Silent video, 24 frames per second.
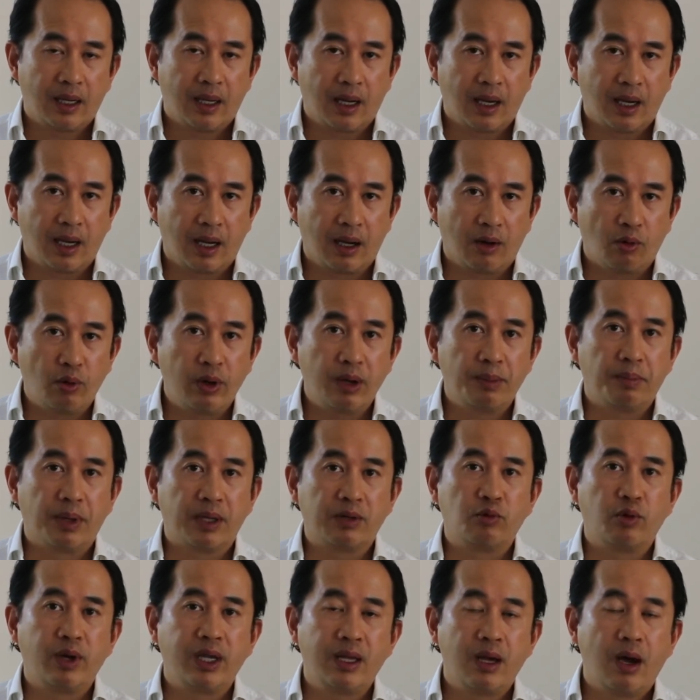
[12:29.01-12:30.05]

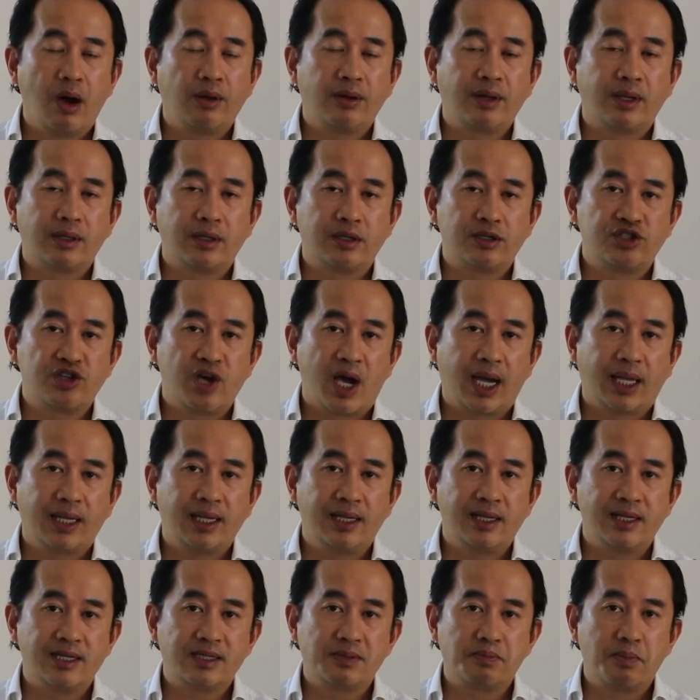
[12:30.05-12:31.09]
But we know that the
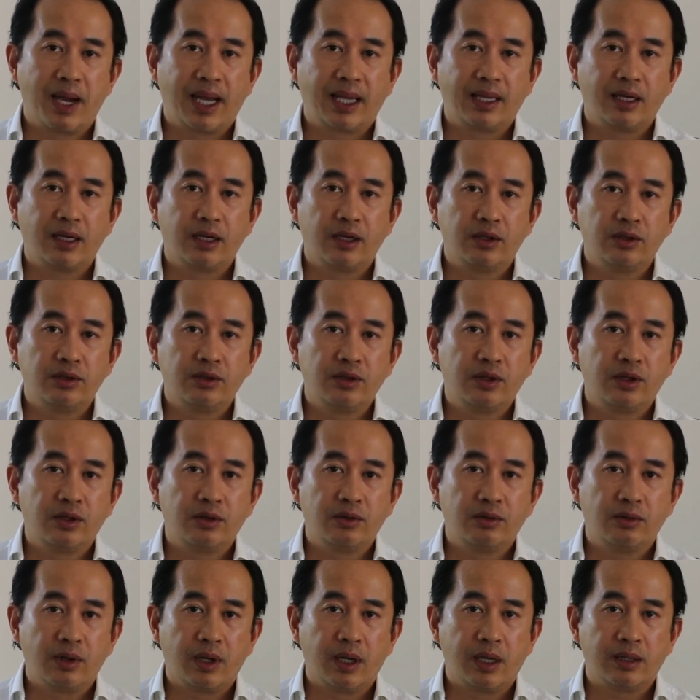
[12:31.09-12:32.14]
Chinese is banning
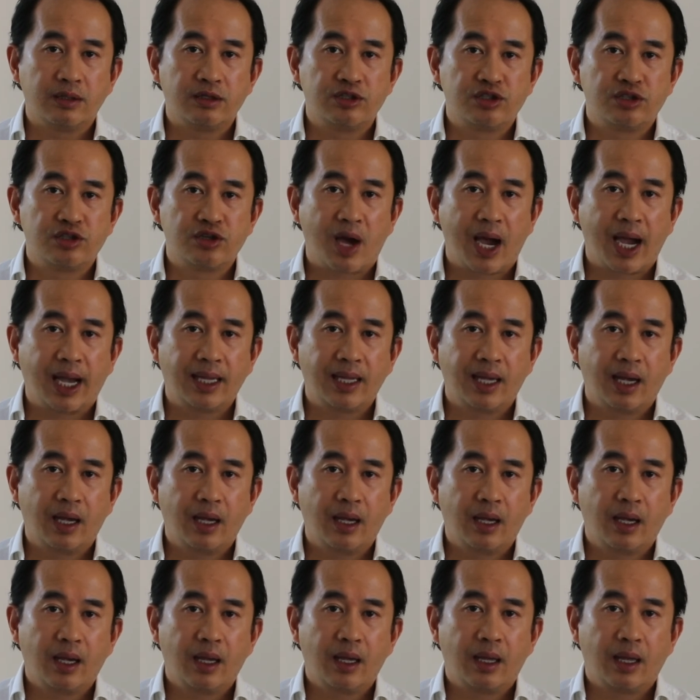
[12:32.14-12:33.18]
Google in
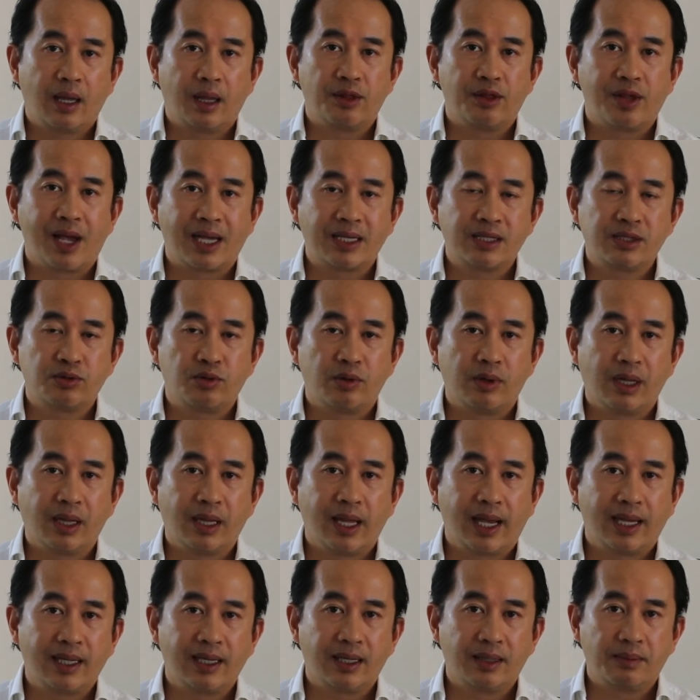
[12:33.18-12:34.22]
China, and that's
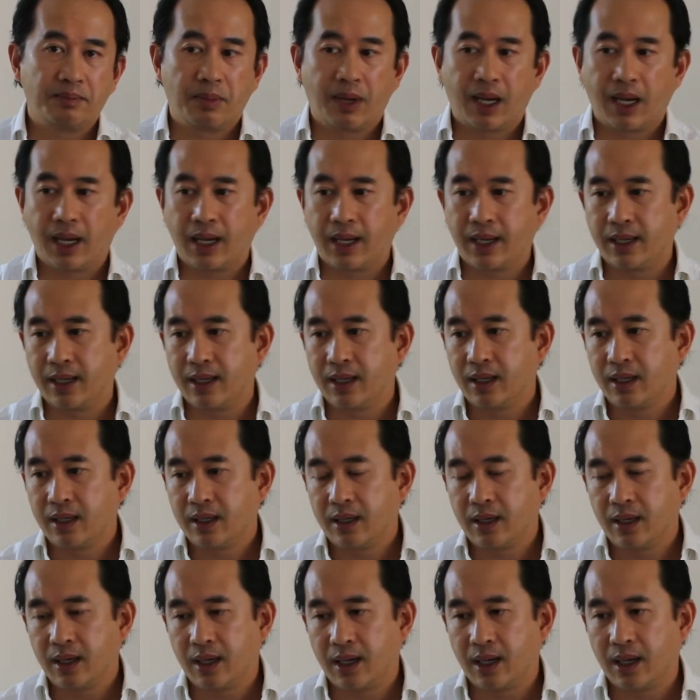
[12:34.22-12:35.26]
related by
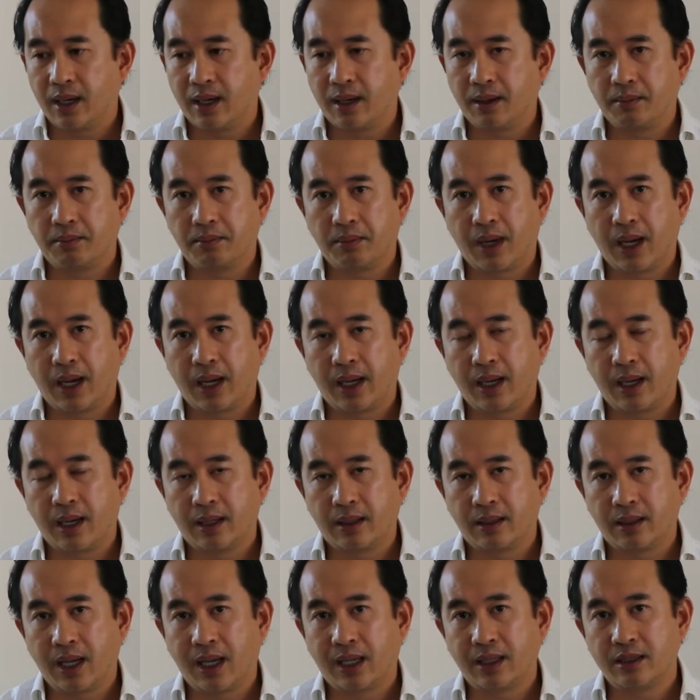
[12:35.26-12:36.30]

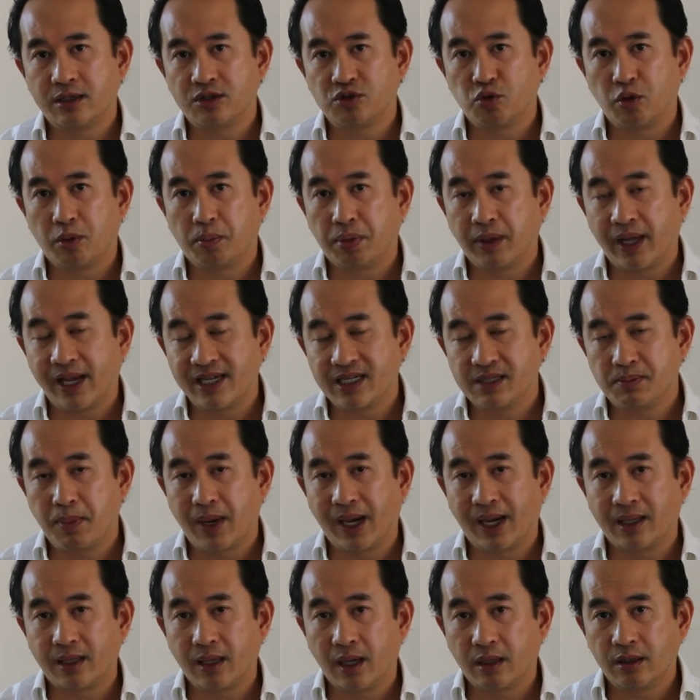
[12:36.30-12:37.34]
that is replaced by
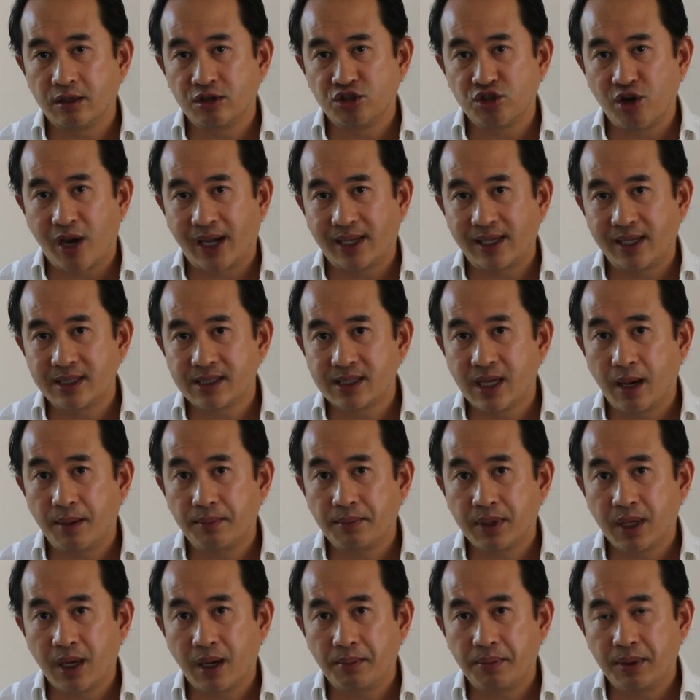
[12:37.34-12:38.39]
another Chinese
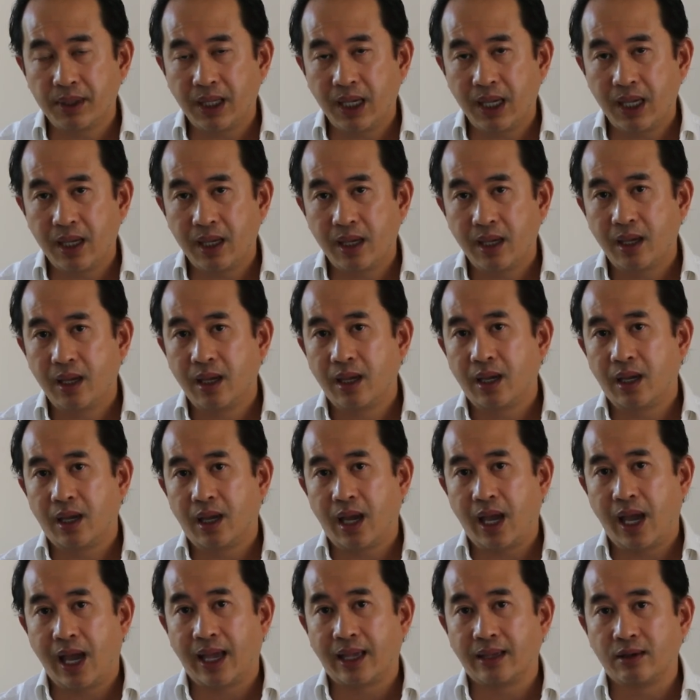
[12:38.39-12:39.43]
company,
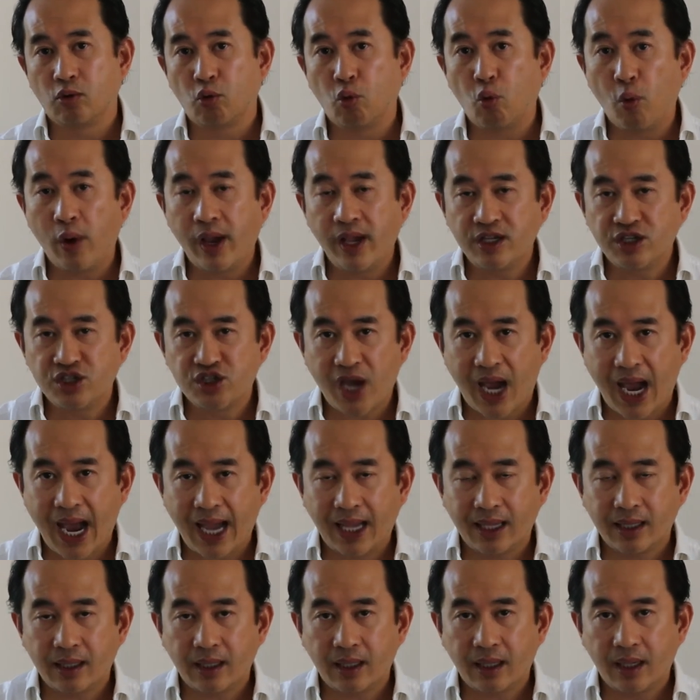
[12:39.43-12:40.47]
and
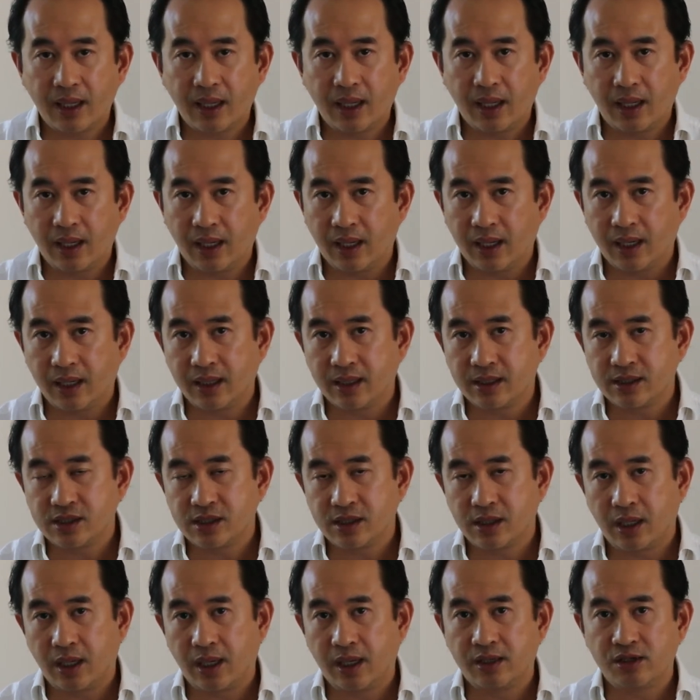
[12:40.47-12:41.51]
WeChat is
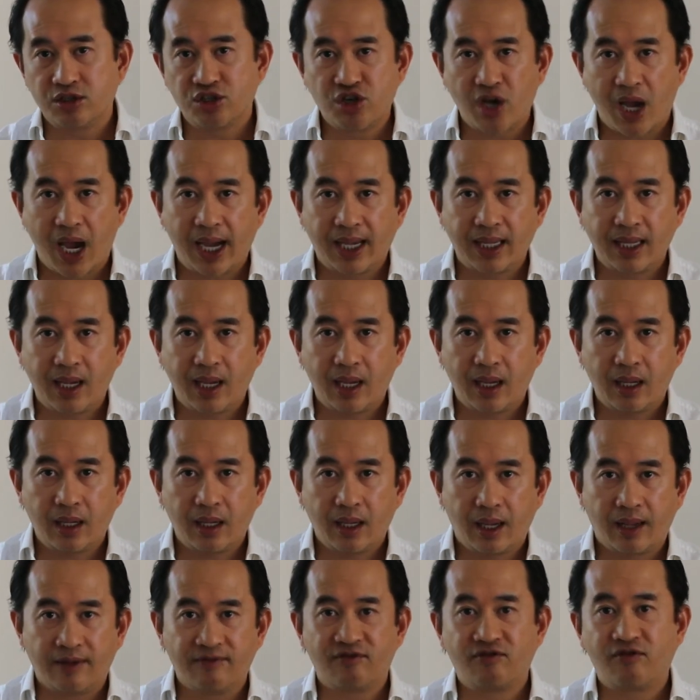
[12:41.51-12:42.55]
in China,
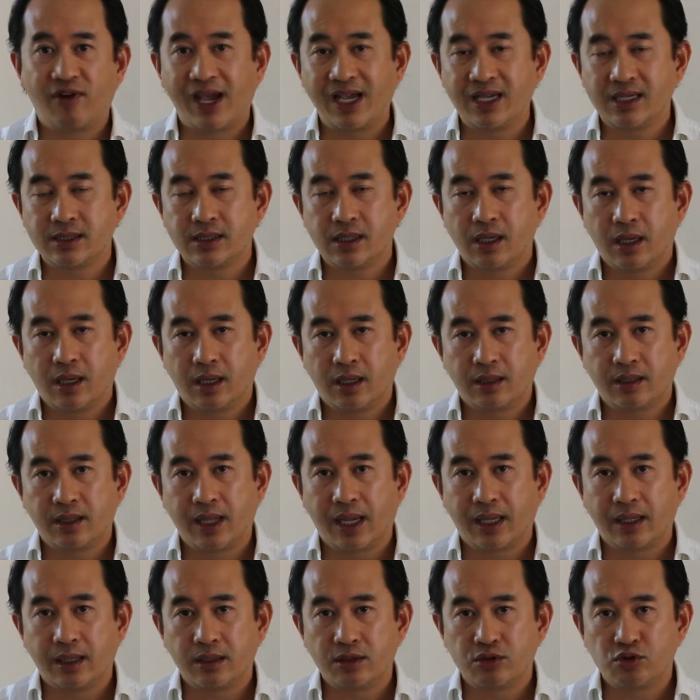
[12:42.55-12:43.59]
and
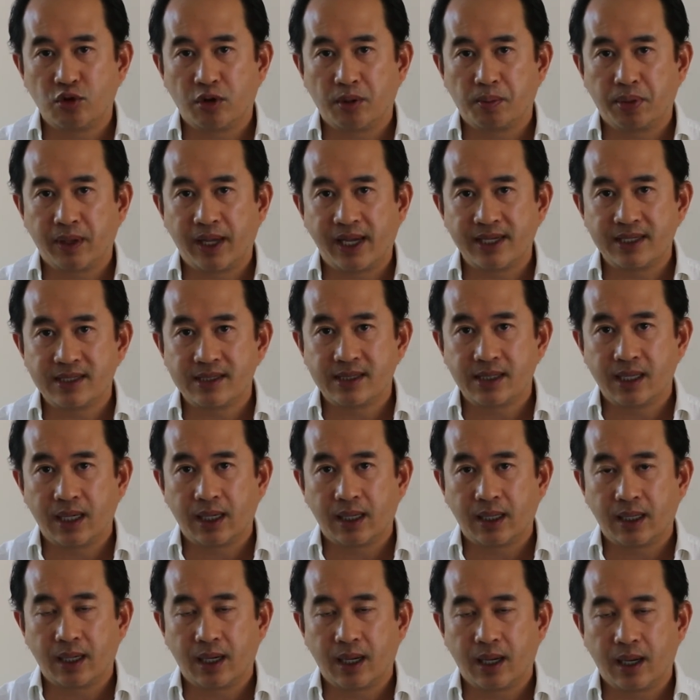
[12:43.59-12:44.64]
that is
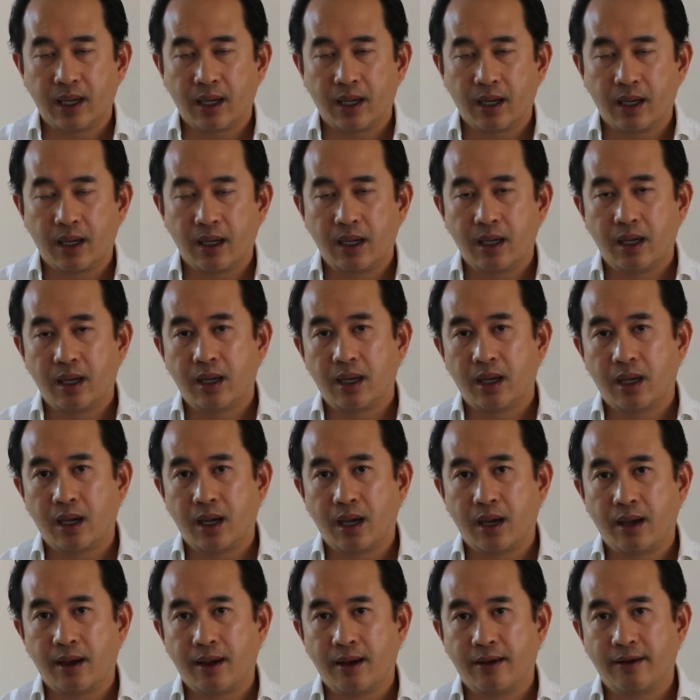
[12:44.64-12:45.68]
replacing
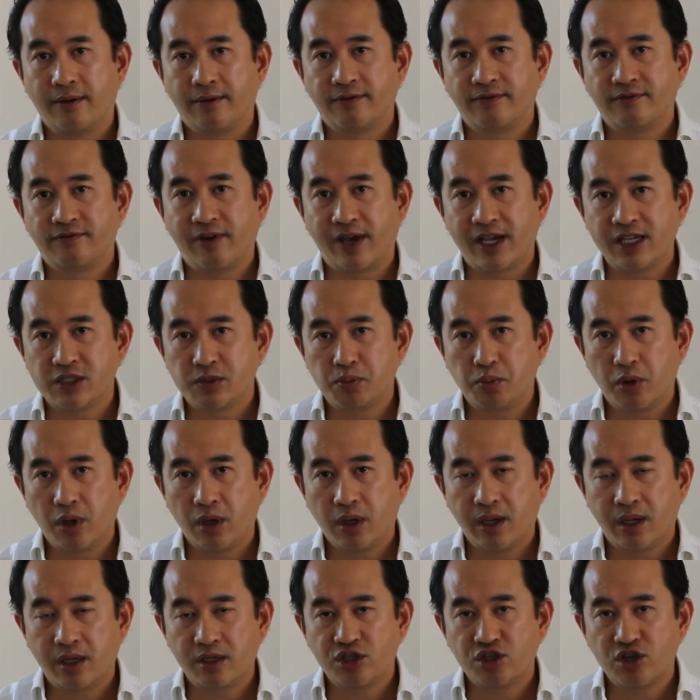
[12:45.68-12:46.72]

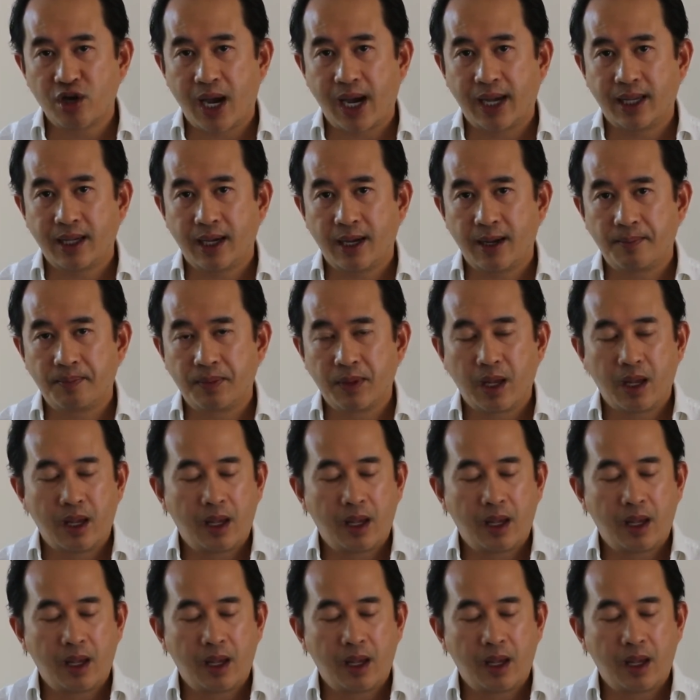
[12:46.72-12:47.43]
Facebook in China.